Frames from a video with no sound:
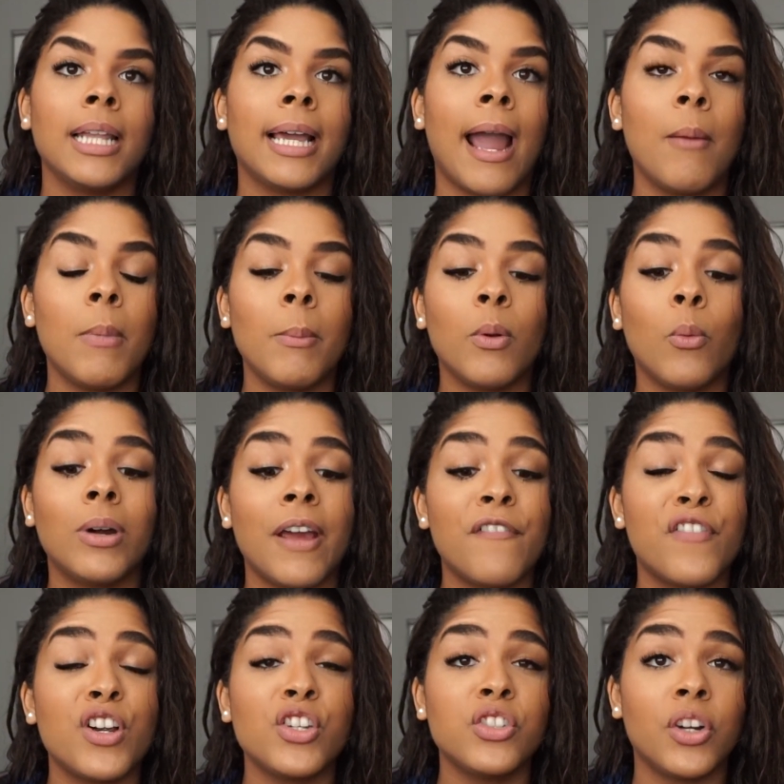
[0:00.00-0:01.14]
Like, I remember when I
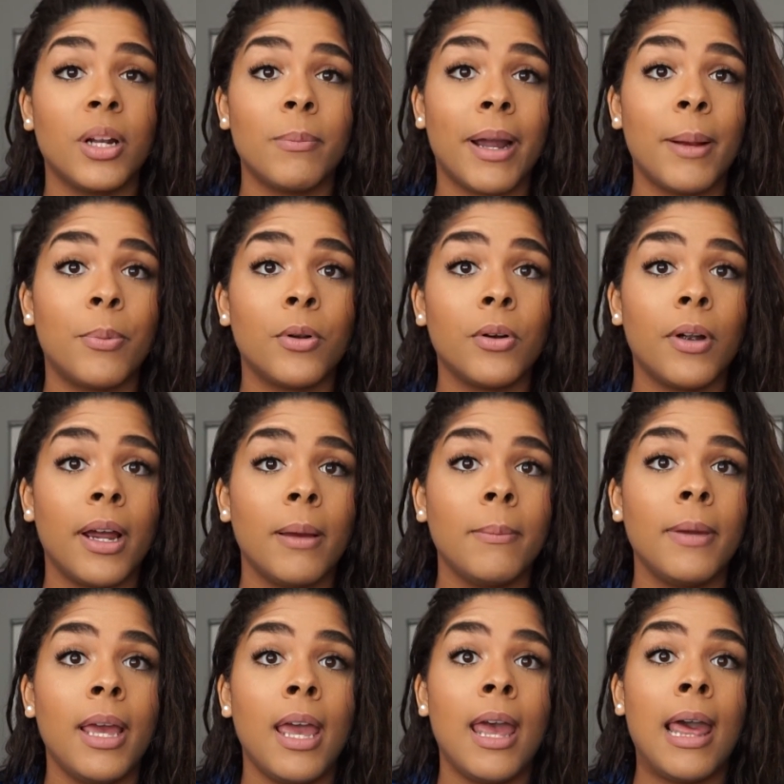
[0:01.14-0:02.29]
first started my program,